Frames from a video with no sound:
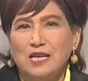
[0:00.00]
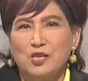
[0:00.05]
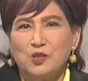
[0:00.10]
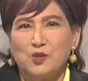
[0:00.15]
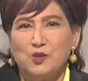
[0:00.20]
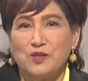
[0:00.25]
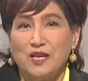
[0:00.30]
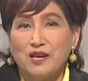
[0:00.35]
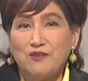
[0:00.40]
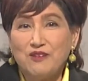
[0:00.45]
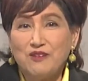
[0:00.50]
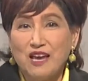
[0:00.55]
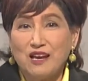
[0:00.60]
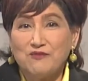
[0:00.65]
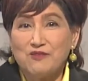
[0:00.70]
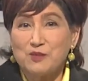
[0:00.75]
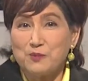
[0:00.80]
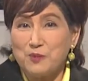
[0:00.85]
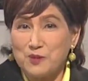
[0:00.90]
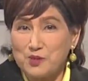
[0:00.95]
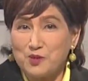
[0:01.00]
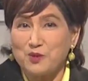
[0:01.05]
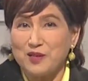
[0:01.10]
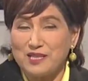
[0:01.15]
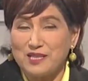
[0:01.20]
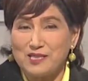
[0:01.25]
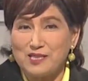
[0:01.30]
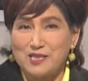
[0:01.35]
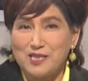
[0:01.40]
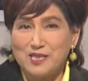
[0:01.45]
Today we have a special
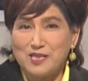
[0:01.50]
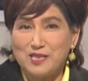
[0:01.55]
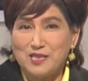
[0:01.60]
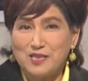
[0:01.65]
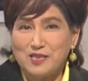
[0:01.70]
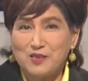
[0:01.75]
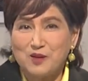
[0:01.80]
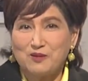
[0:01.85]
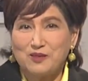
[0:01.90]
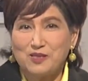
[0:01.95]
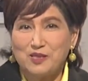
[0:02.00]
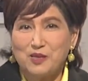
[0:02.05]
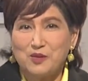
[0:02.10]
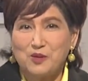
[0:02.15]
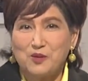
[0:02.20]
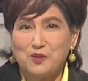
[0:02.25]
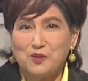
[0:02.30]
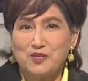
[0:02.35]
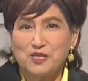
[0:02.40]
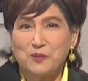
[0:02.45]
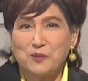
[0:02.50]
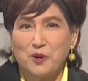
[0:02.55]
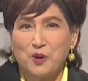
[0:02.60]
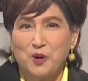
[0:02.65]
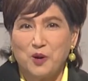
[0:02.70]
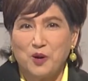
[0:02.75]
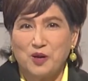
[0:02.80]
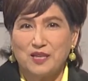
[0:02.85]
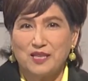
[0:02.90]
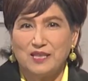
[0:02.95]
guest, Dr.
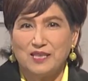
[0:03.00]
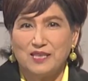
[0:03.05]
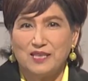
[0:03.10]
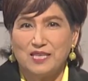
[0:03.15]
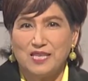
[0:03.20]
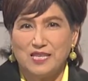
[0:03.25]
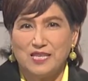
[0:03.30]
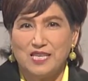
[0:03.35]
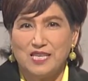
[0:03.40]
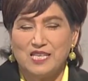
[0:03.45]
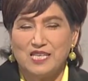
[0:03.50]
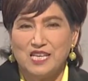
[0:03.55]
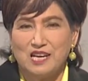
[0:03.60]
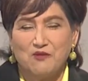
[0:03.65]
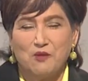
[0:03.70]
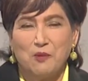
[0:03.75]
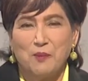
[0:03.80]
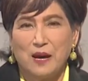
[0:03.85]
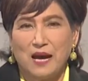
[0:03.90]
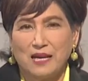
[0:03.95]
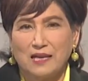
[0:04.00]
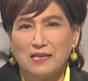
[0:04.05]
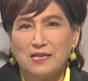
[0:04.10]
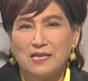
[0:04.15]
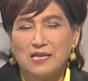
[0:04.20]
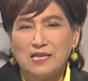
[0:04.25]
Rossaporn Kittiyaowamarn.